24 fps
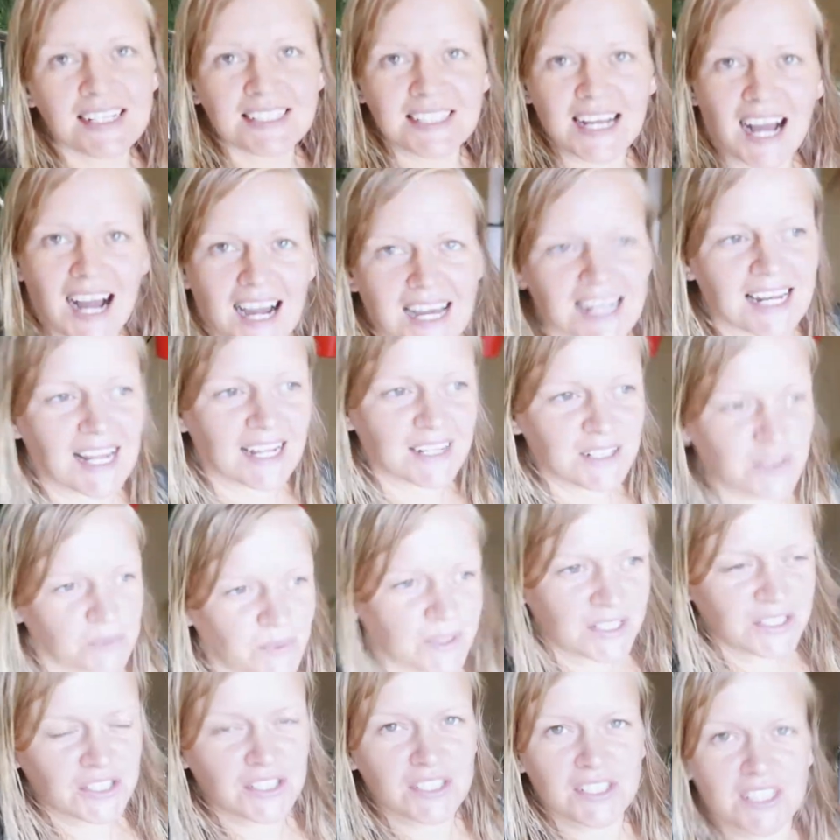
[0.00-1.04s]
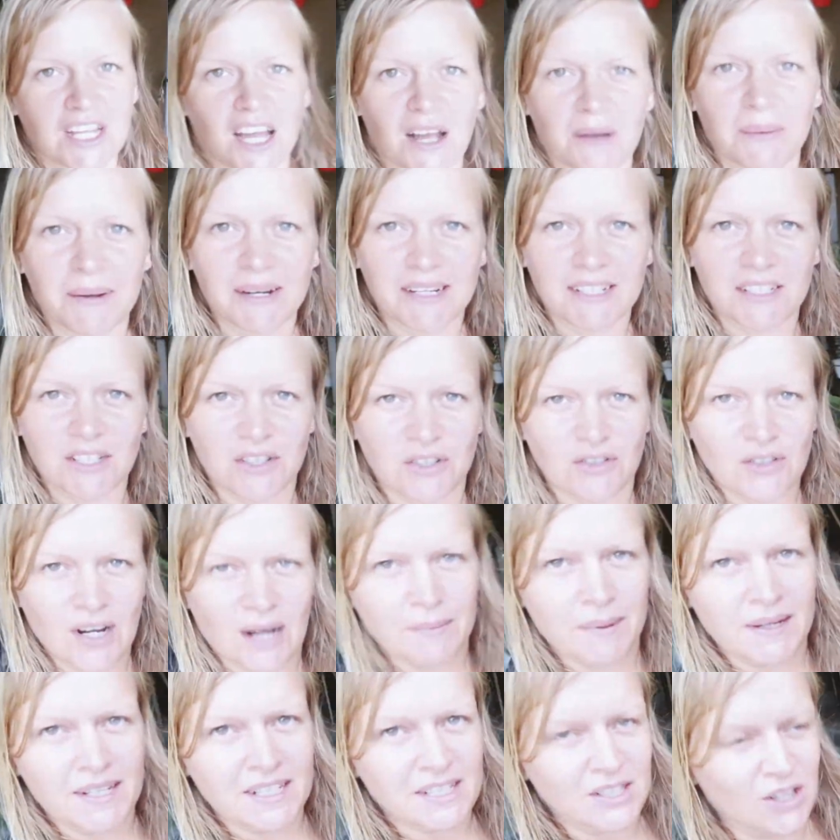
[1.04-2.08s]
Thailand. We're just going to
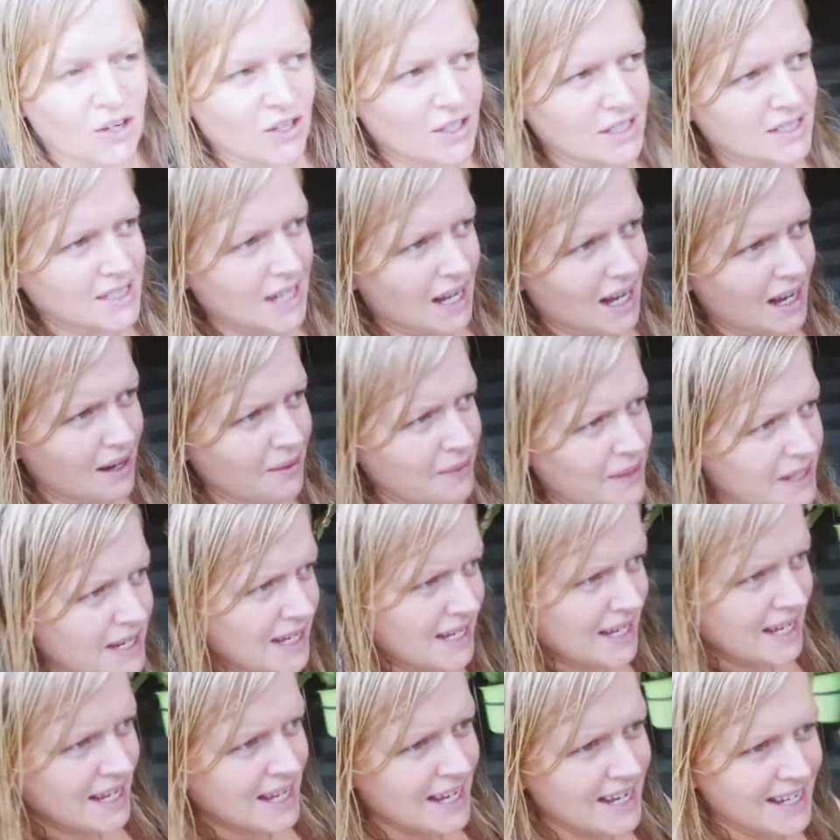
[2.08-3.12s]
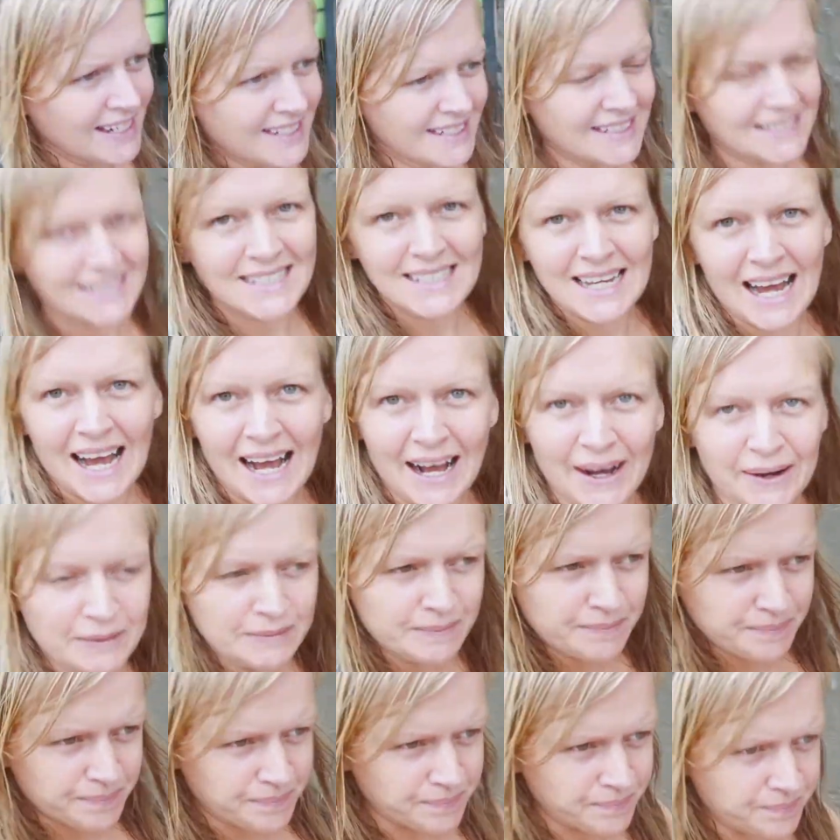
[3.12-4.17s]
grab a songtow into
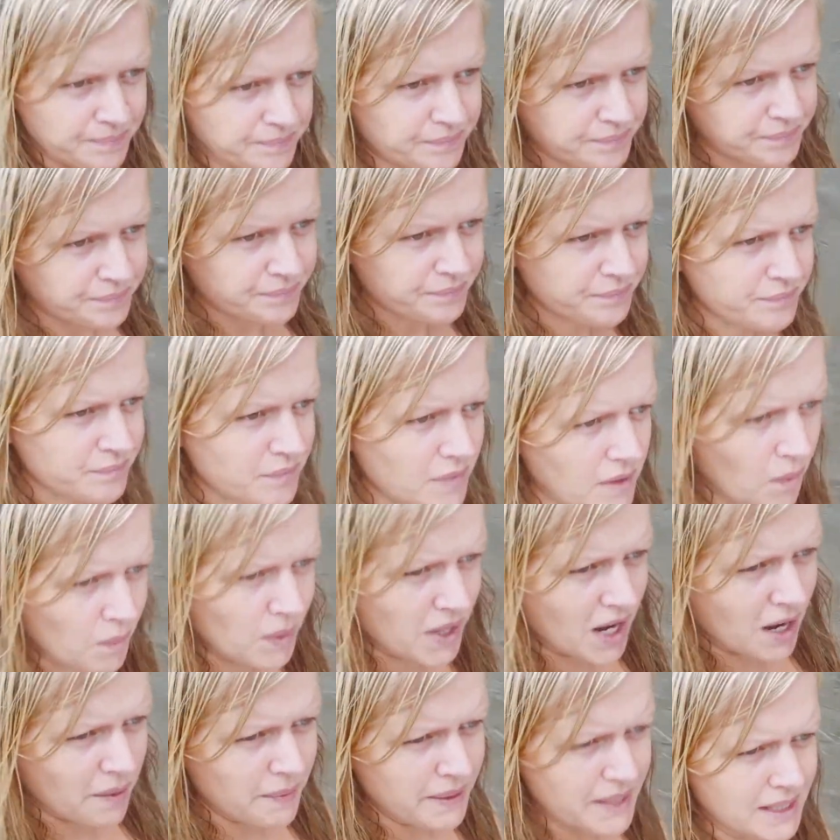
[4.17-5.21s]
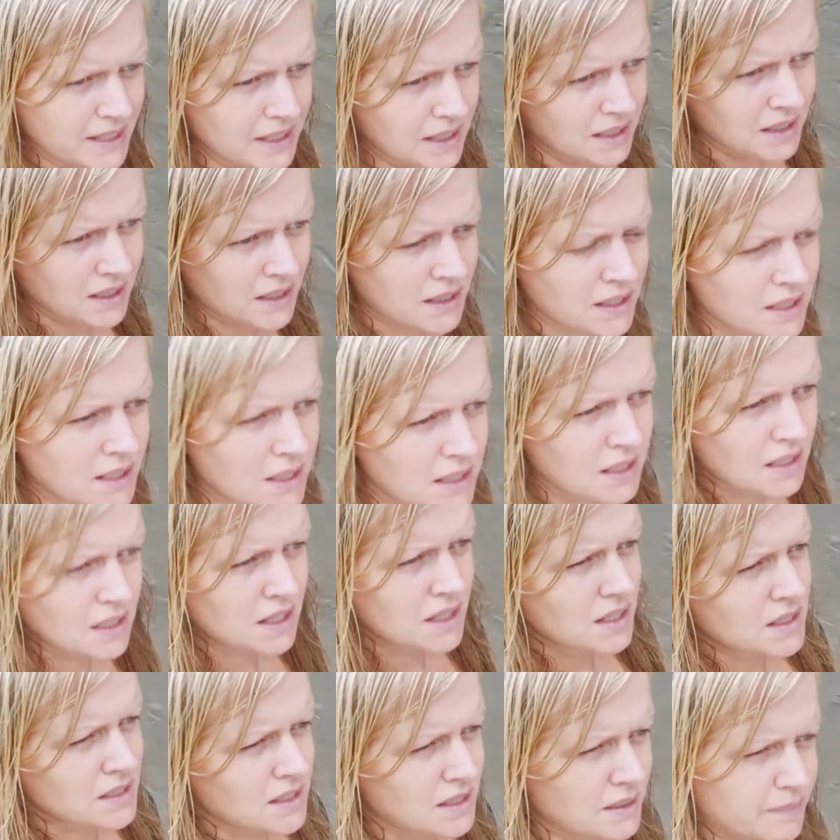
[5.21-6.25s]
town. We're going
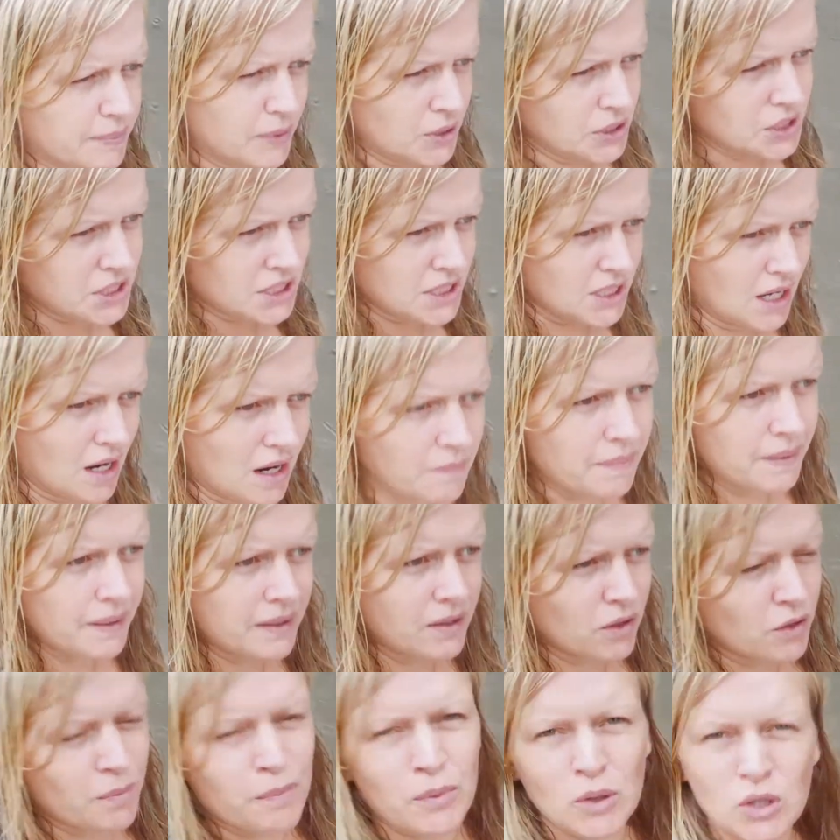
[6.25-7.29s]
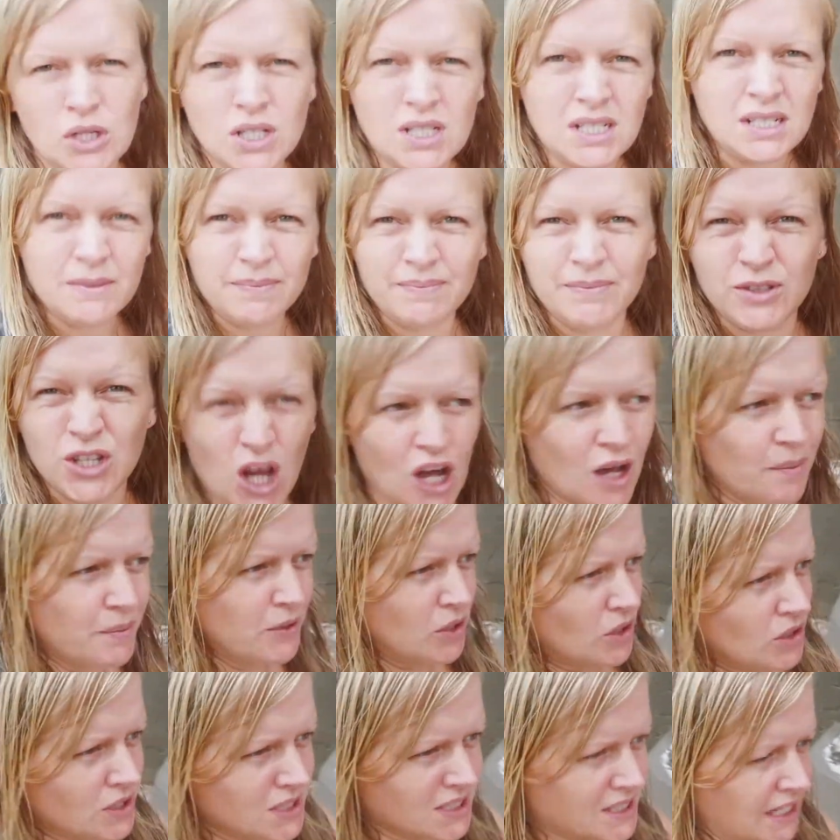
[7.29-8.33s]
to the bus stop, or the bus
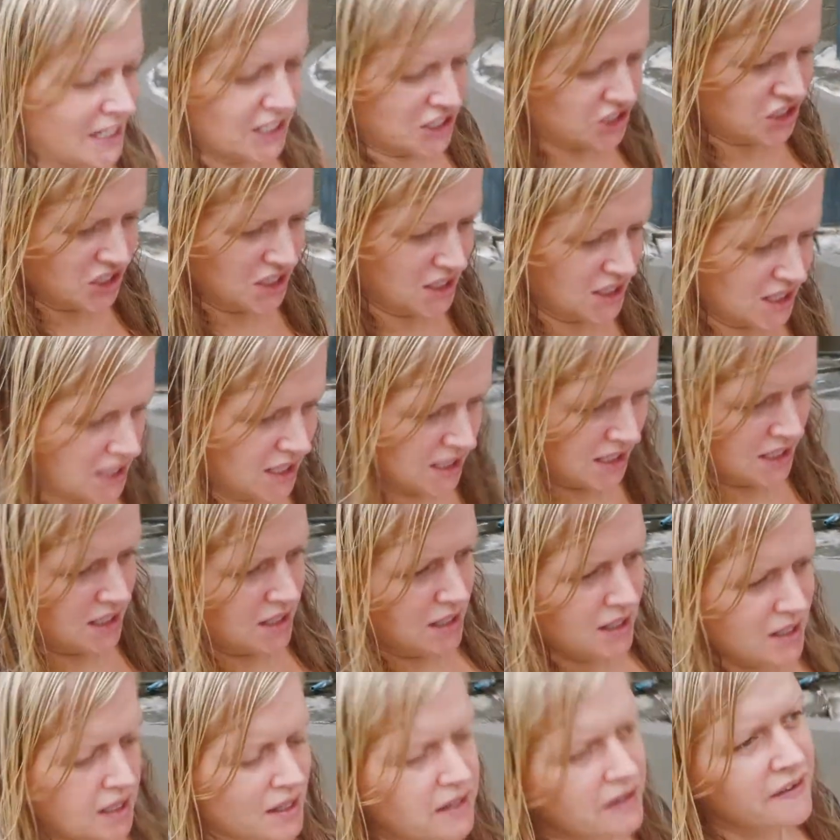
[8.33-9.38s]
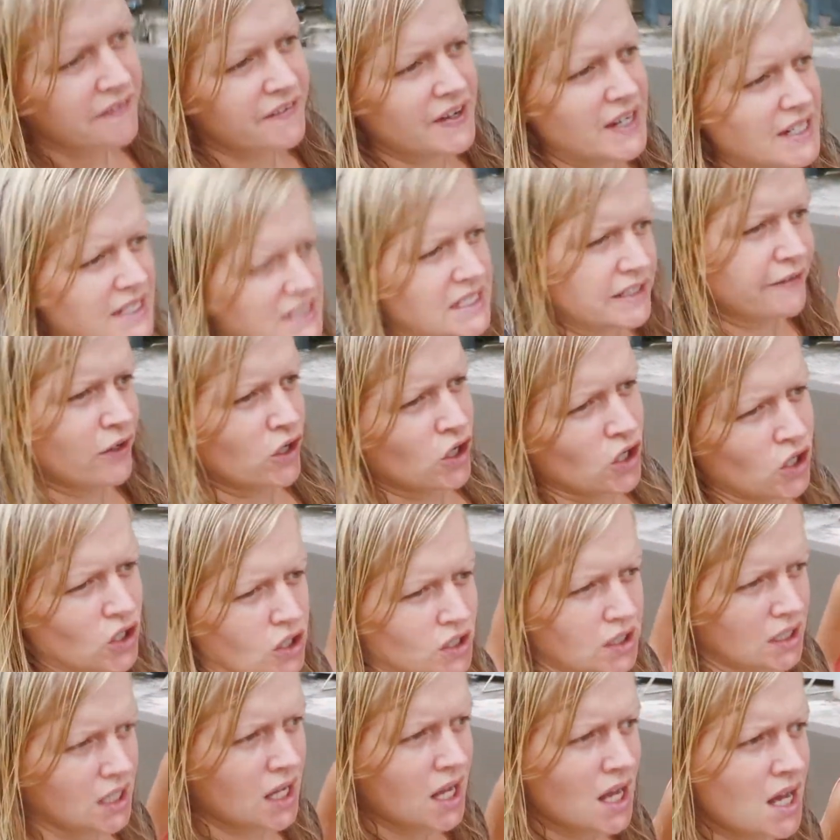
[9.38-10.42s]
terminal station thing, first of
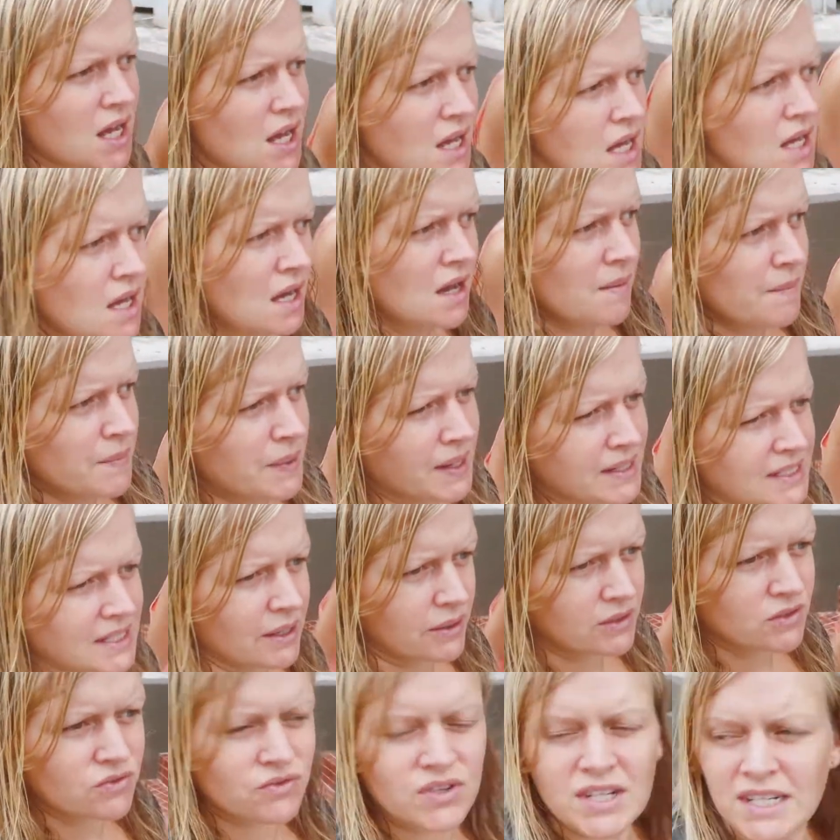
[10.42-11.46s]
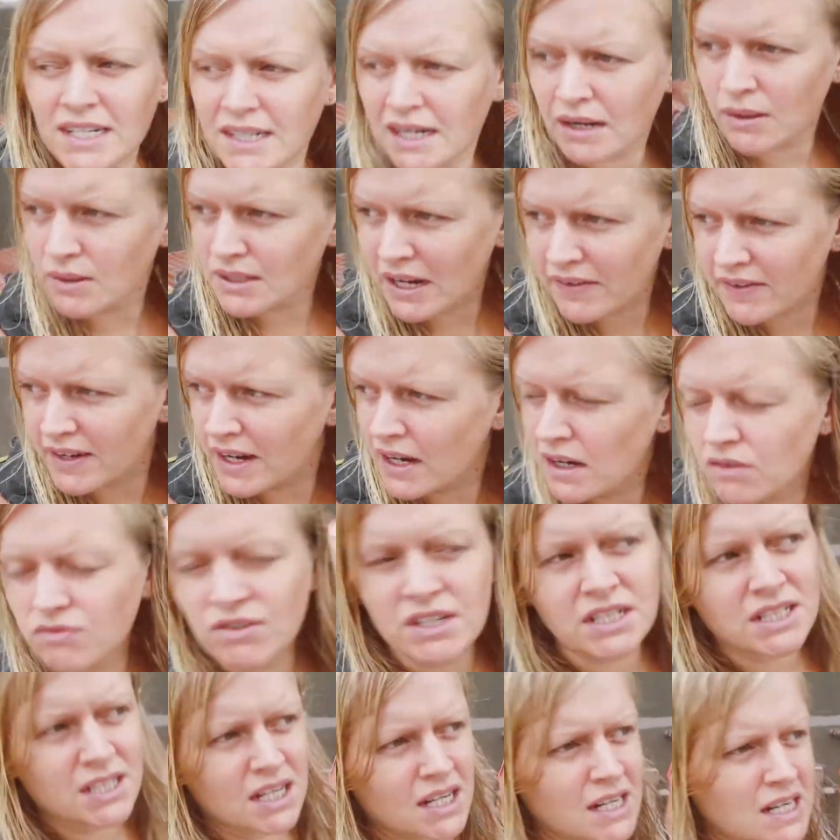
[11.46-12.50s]
all, because I was reading, I would have a little
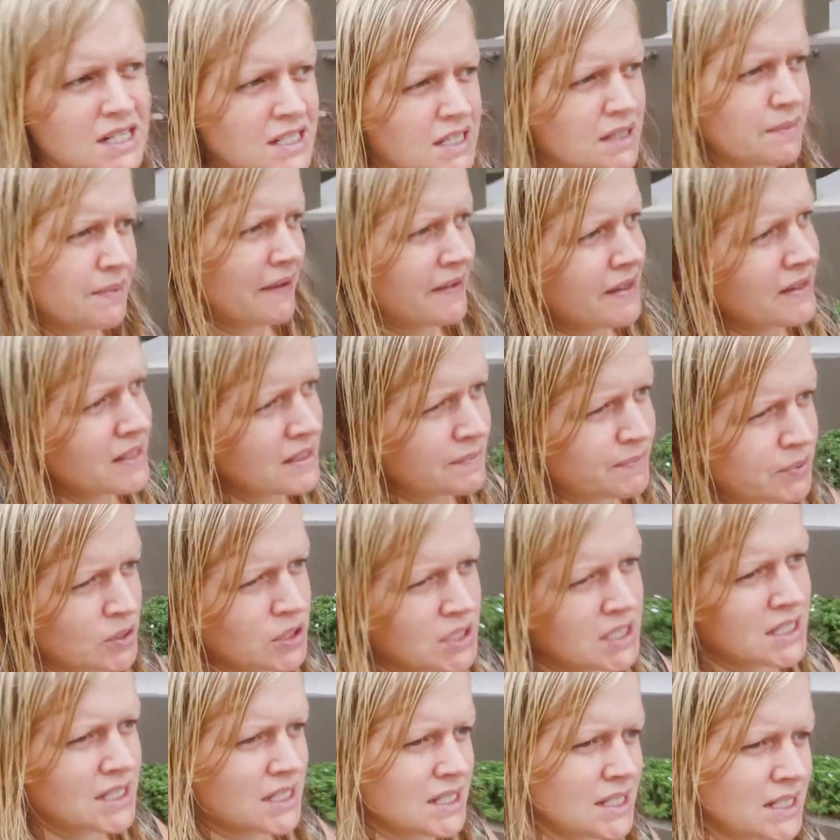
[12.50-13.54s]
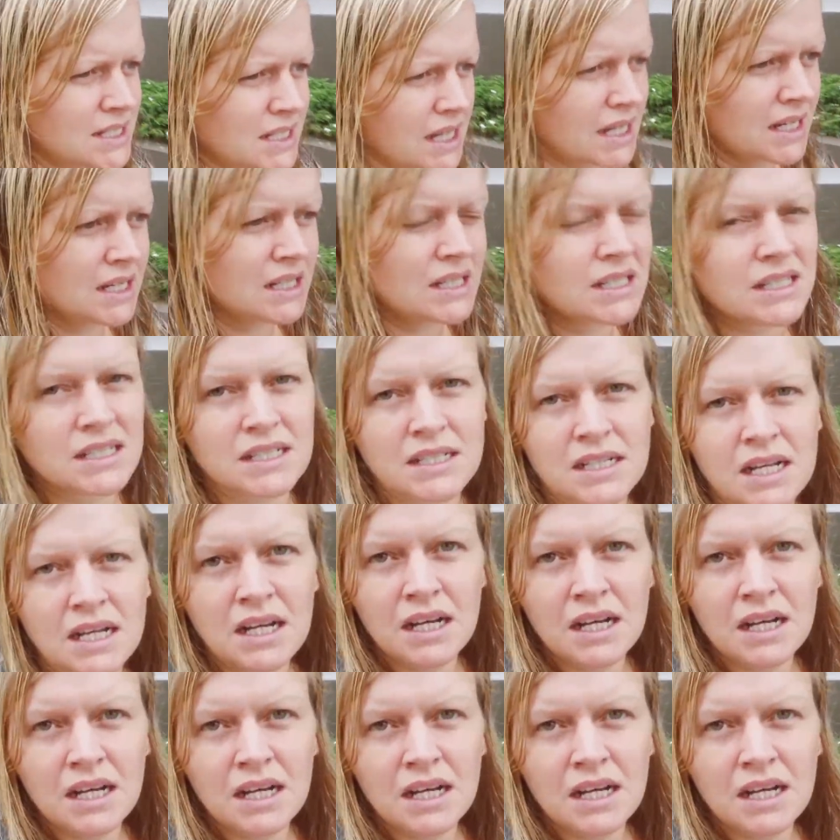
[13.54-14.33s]
research, and apparently there's buses that take us,